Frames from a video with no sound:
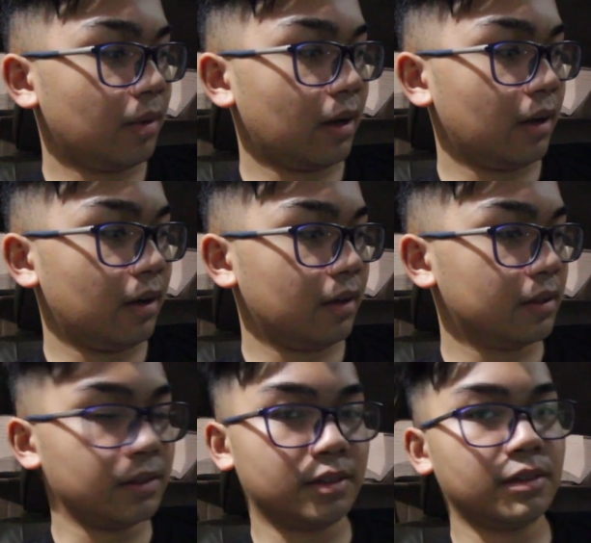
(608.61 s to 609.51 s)
But uh,
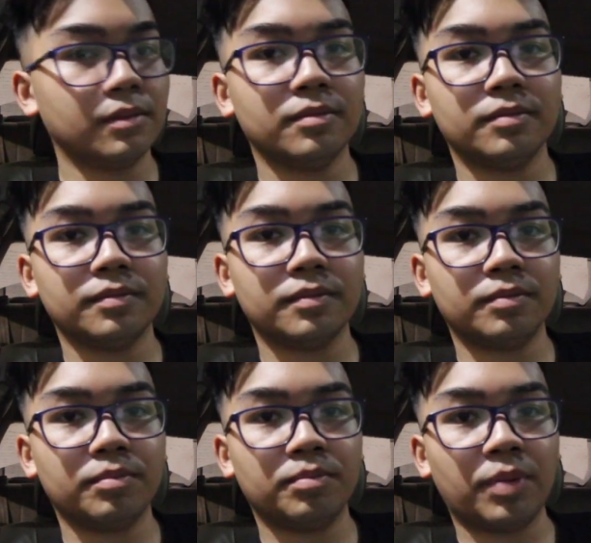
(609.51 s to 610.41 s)
just
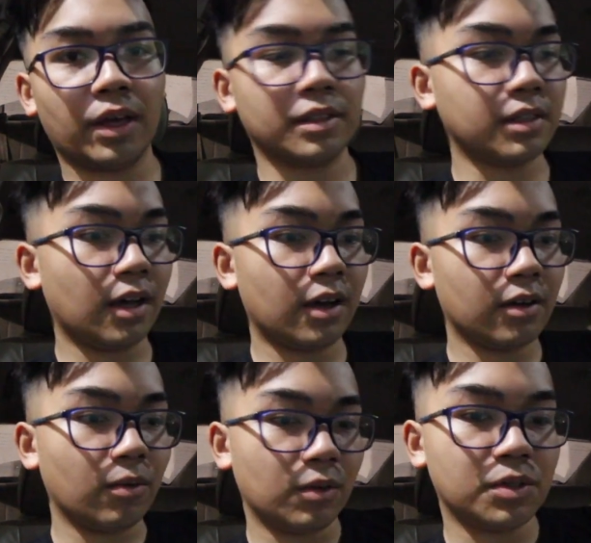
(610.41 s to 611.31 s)
pick a
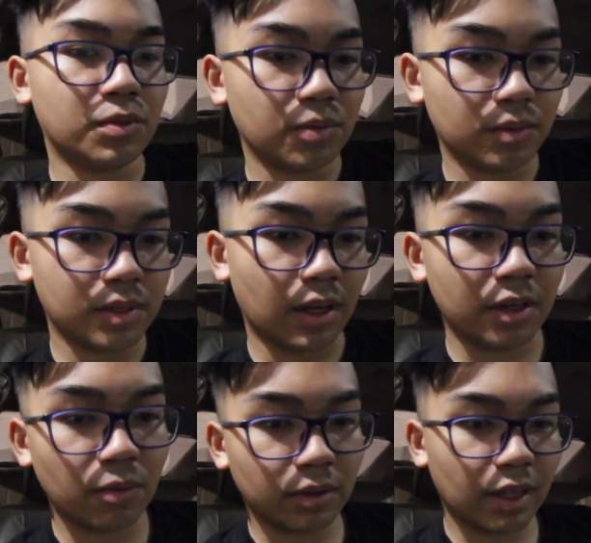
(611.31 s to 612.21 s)
side on which
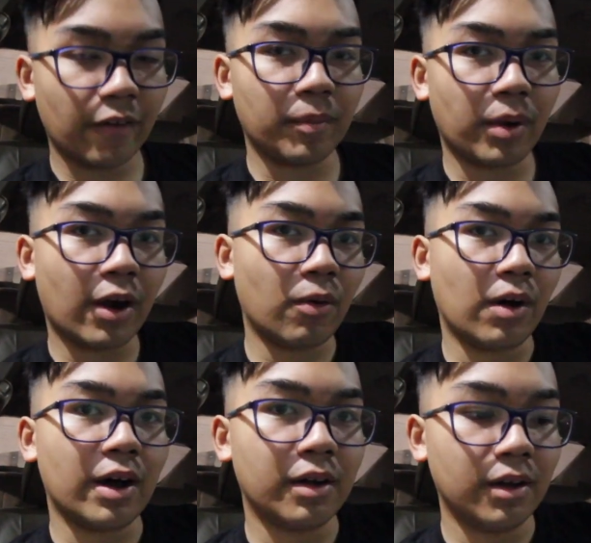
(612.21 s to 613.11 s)
side you want to have the power
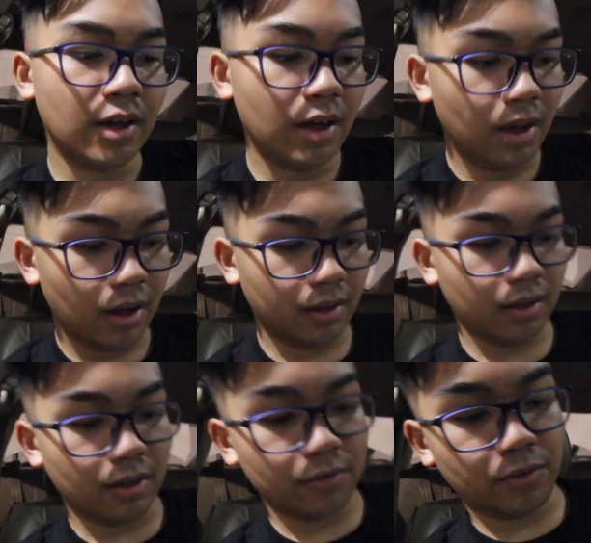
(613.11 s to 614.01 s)
wire. And
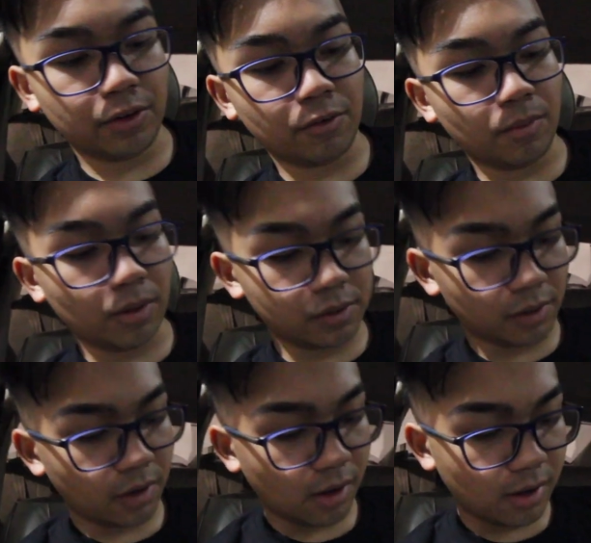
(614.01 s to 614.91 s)
then for your remote
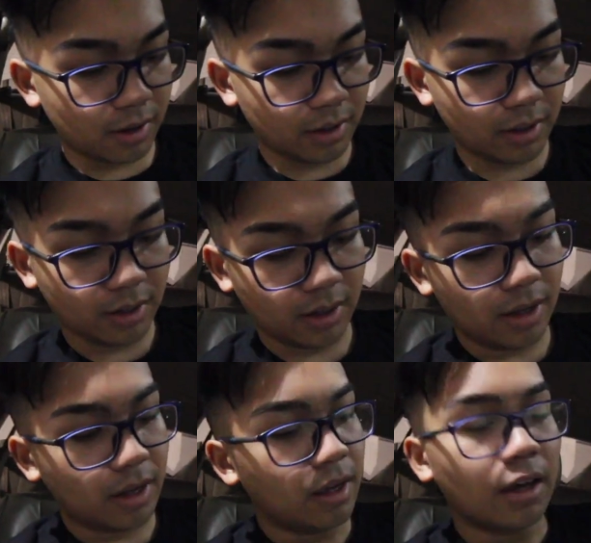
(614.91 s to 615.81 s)
turn on
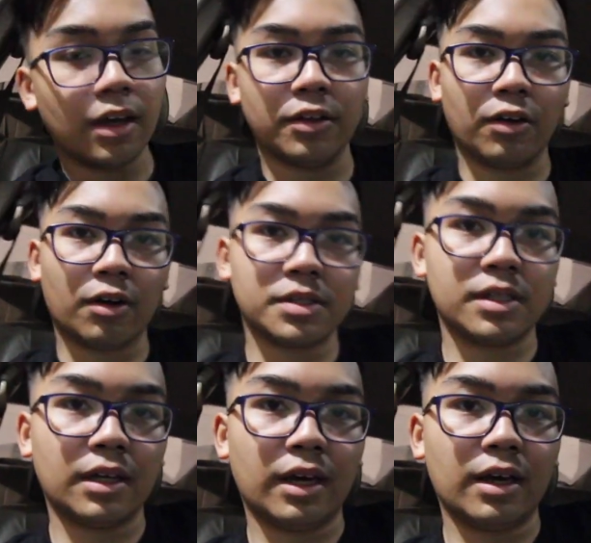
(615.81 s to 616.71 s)
and your
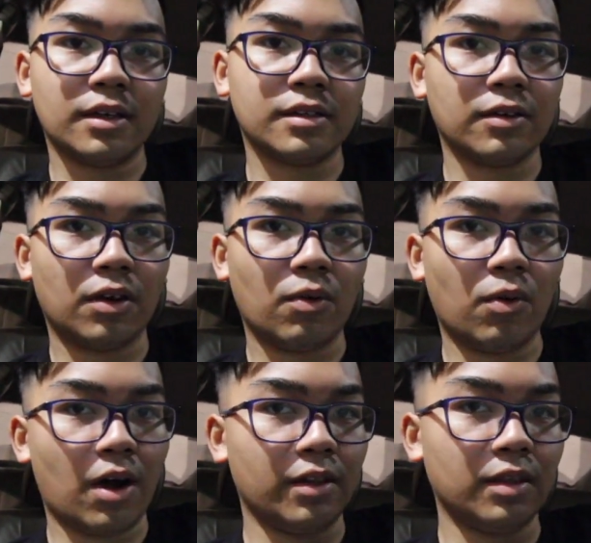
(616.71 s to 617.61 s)
RCAs,
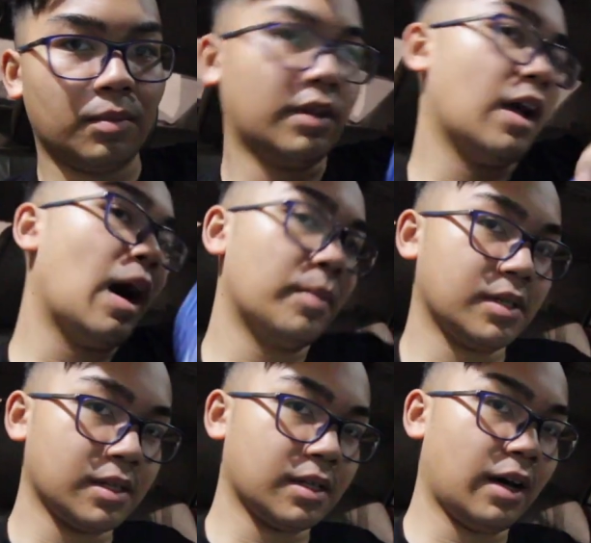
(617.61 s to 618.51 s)
wire them on the
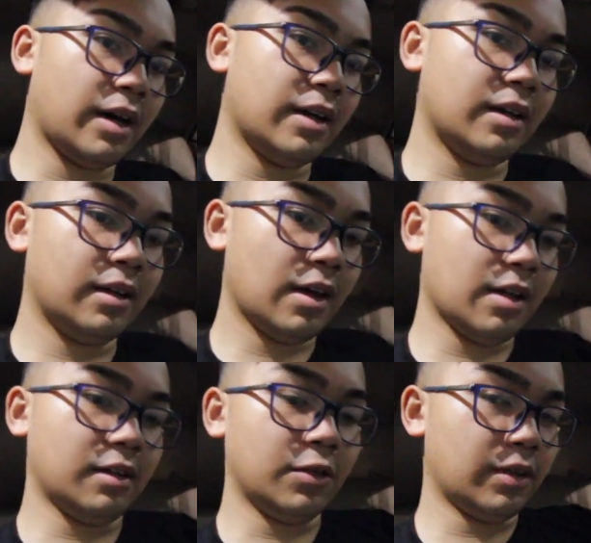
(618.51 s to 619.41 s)
opposite side
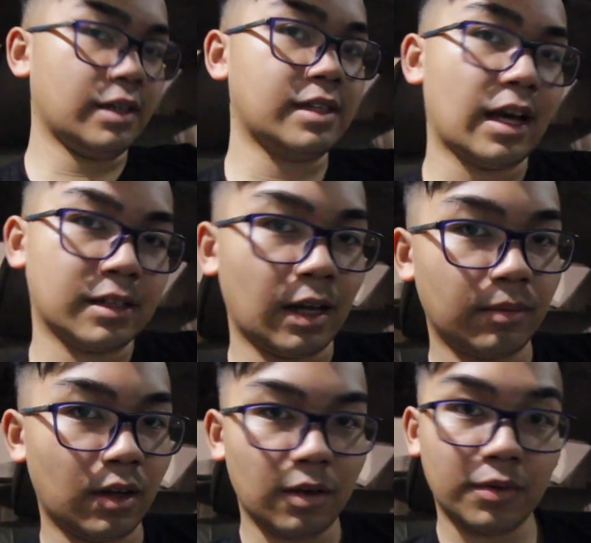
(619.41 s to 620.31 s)
and do the exact same
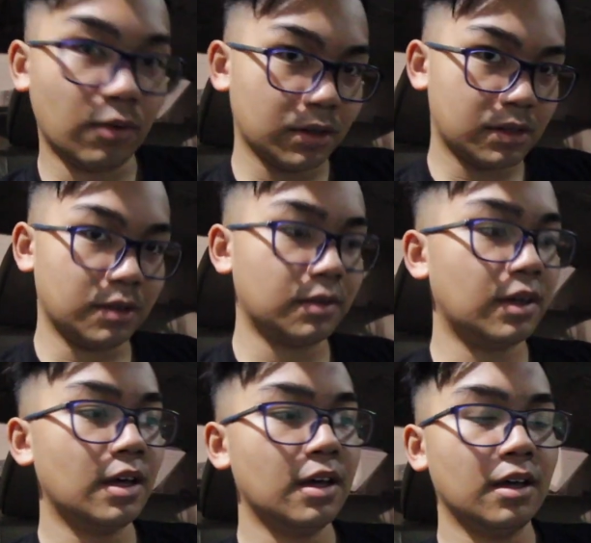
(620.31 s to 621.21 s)
thing if you want to,
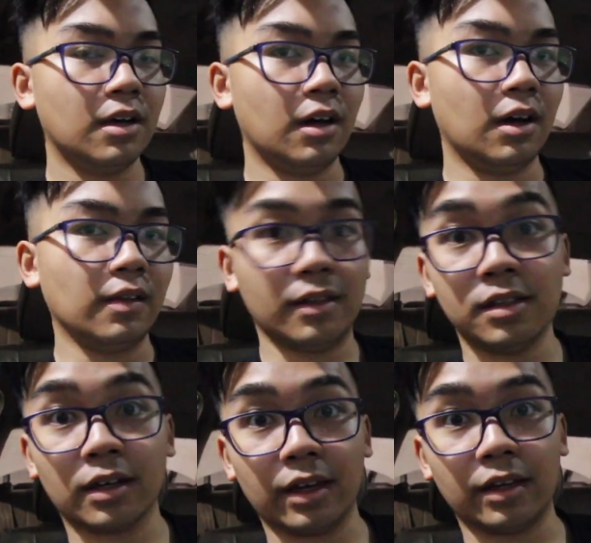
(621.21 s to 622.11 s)
uh, the
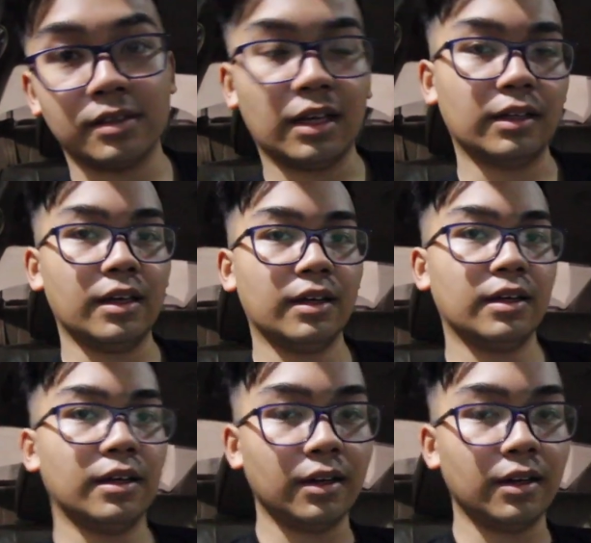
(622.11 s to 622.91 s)
tucking technique.